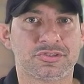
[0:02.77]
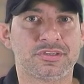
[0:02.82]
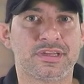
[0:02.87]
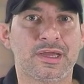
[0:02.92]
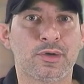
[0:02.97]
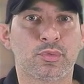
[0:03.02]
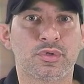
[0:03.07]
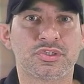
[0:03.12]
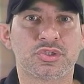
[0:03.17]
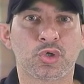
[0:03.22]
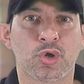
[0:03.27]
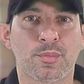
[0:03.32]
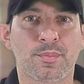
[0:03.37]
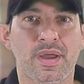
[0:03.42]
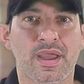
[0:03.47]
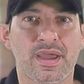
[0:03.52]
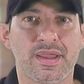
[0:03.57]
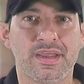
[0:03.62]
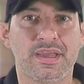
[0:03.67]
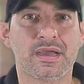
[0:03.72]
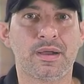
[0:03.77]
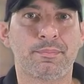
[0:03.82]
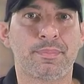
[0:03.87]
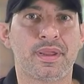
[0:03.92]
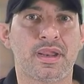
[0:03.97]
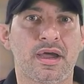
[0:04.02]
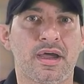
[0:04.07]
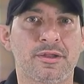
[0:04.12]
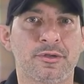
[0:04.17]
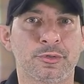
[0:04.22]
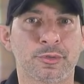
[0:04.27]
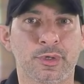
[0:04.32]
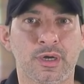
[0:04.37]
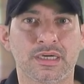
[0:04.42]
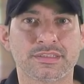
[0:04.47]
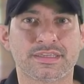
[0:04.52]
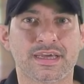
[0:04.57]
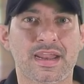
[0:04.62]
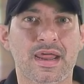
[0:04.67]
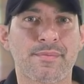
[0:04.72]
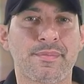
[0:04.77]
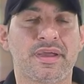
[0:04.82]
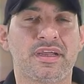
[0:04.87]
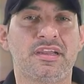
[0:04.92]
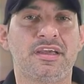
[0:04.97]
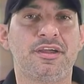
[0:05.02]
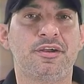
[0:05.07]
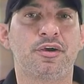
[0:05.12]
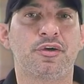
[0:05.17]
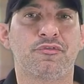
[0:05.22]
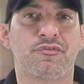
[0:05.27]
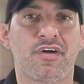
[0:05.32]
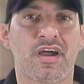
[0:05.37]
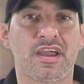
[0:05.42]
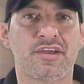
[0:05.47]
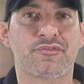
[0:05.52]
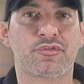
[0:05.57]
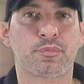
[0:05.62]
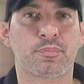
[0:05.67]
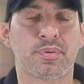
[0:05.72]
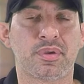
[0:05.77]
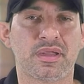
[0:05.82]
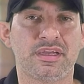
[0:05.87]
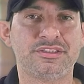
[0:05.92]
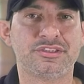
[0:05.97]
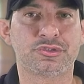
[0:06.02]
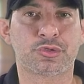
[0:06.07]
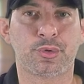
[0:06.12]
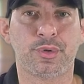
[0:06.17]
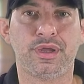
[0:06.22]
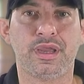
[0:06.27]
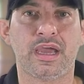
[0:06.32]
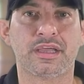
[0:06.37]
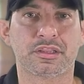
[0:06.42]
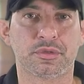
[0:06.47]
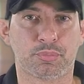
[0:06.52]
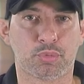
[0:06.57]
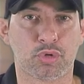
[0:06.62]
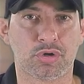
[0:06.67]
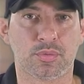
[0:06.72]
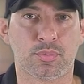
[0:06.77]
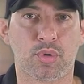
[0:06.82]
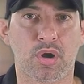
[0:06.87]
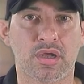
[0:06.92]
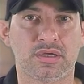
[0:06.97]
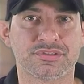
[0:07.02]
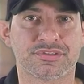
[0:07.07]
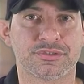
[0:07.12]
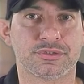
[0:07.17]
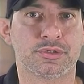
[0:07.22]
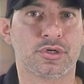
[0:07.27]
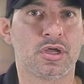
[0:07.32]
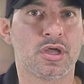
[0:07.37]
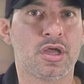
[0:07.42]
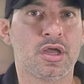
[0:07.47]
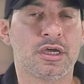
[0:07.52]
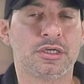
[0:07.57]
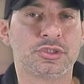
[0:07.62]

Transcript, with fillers: Today we're joined by Eddie Campirano, a dynamic leader vying for place three at the Port of Brownsville.